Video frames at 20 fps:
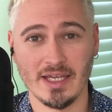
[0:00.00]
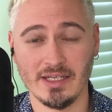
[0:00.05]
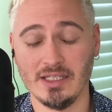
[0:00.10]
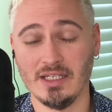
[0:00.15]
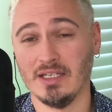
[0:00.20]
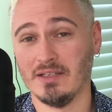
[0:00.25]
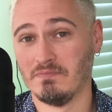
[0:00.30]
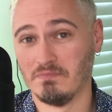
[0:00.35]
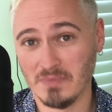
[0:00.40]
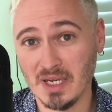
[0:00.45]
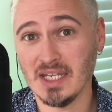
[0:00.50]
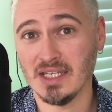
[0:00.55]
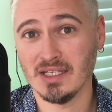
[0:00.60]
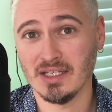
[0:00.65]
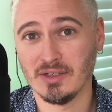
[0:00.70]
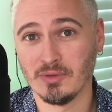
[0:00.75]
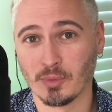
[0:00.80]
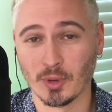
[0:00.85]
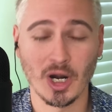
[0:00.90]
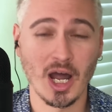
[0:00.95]
and he
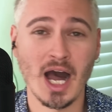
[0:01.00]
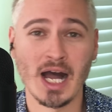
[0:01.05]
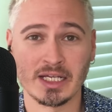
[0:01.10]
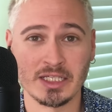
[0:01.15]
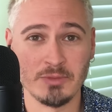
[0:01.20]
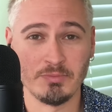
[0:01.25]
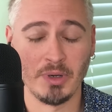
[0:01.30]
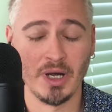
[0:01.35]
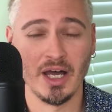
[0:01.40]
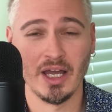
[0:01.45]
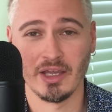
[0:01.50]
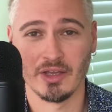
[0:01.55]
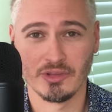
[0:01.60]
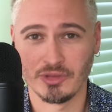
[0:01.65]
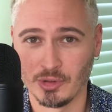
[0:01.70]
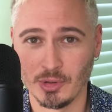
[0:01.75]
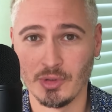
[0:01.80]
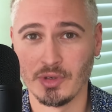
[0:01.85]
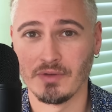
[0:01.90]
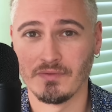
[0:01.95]
admitted we're occupying a
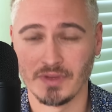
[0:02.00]
third